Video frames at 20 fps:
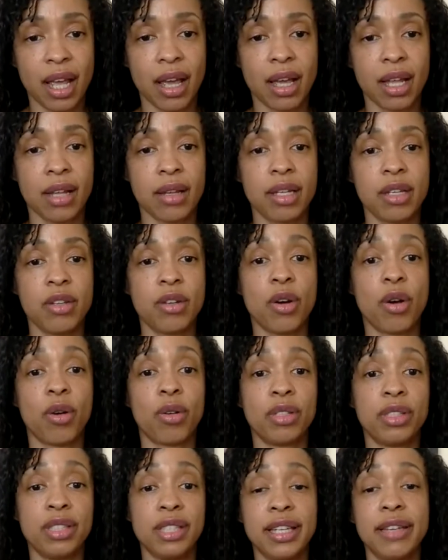
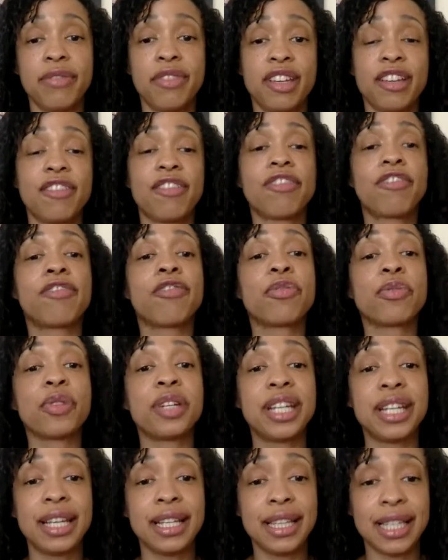living
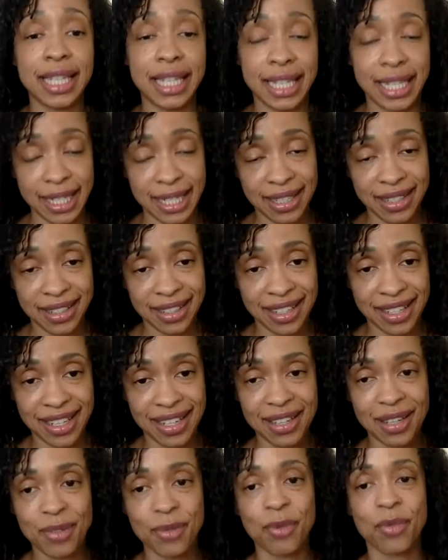freely
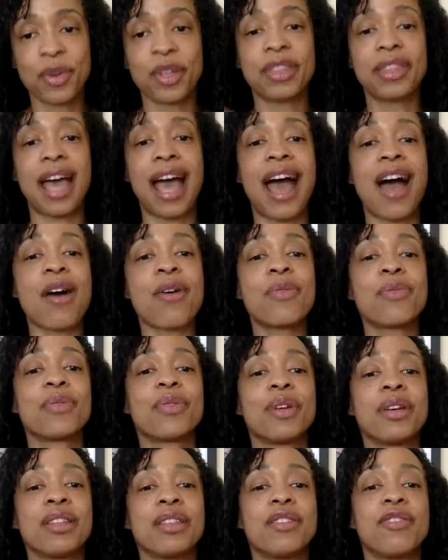without
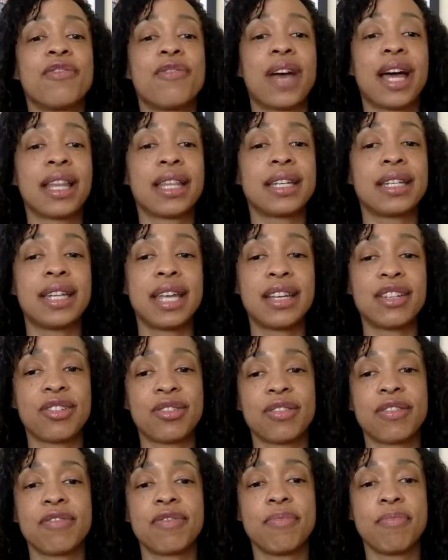the
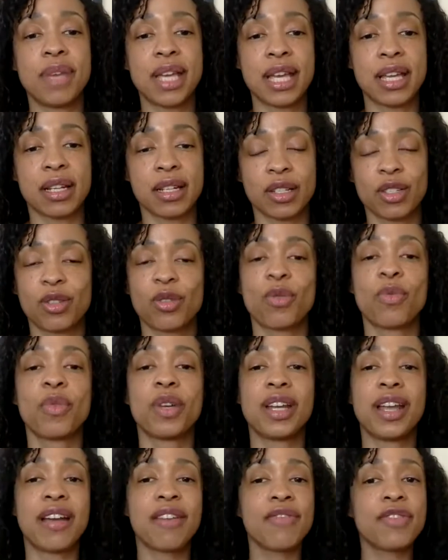validation of men. So
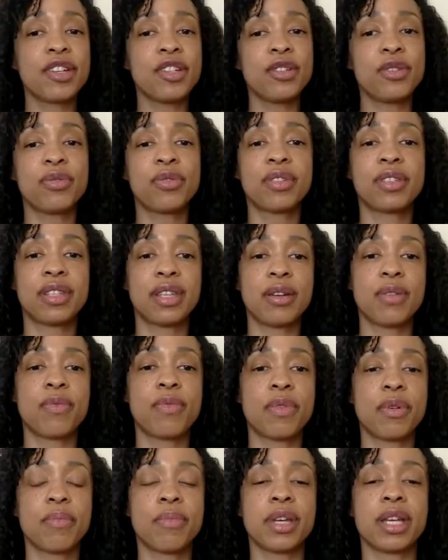whenever you see a
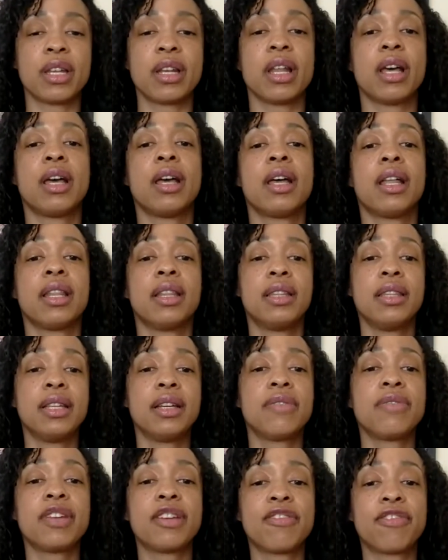woman
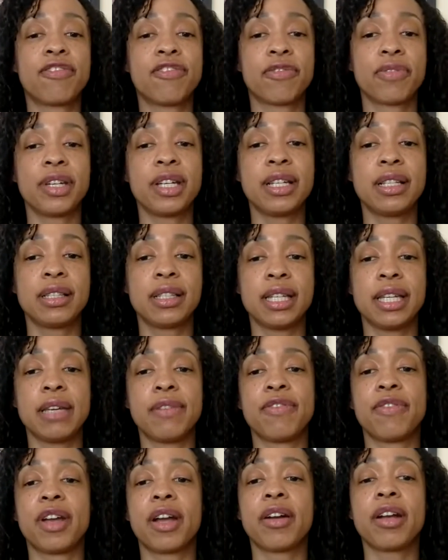living freely,
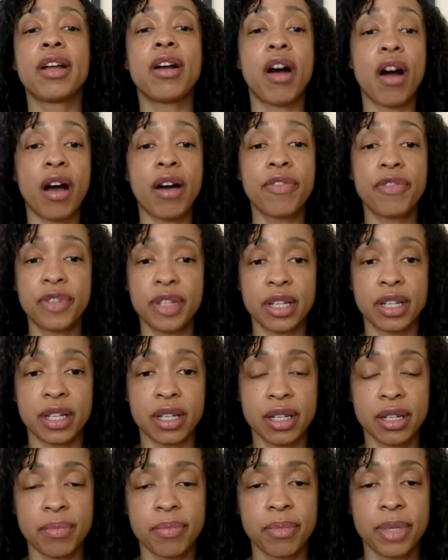very
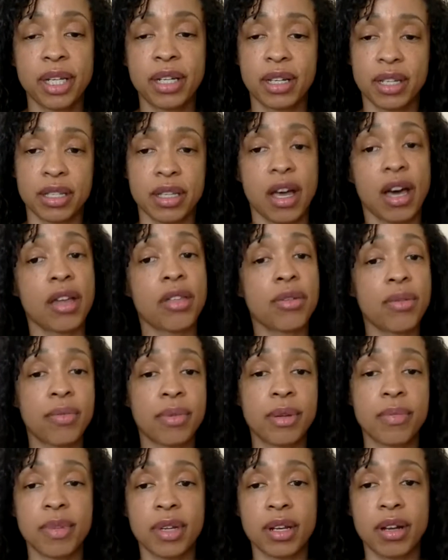often, because other
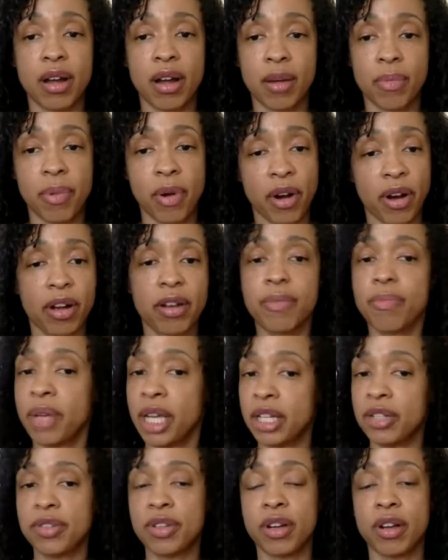women are part of
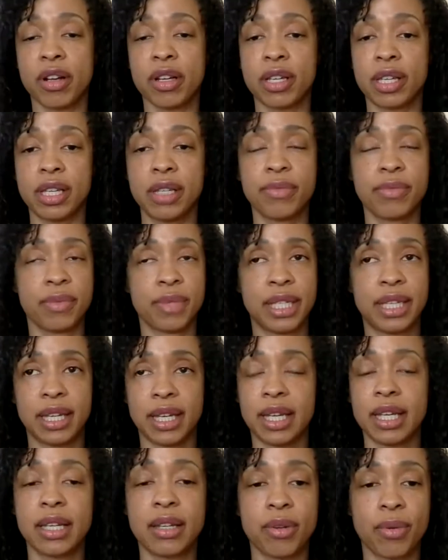patriarchy, we
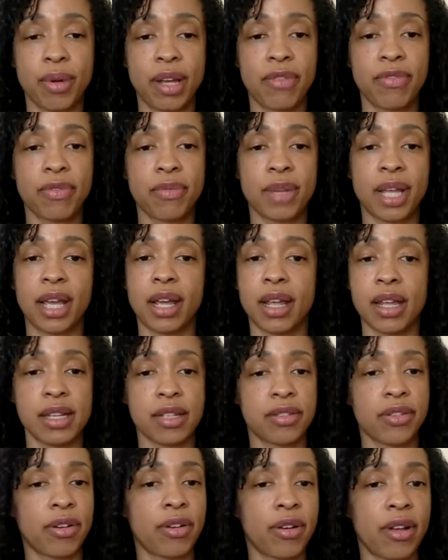can't get away from that.
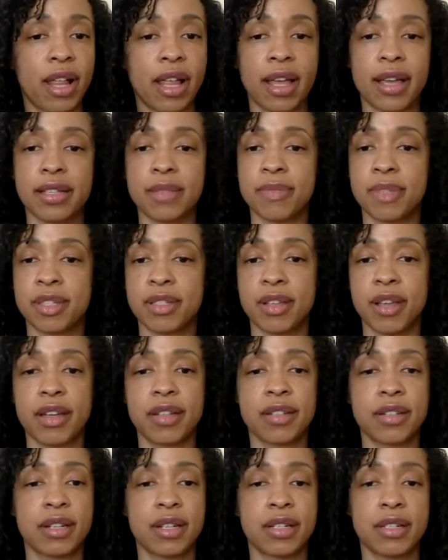Internalized
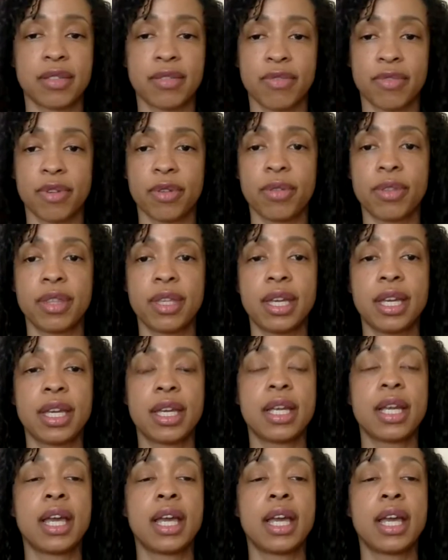misogyny is a real thing.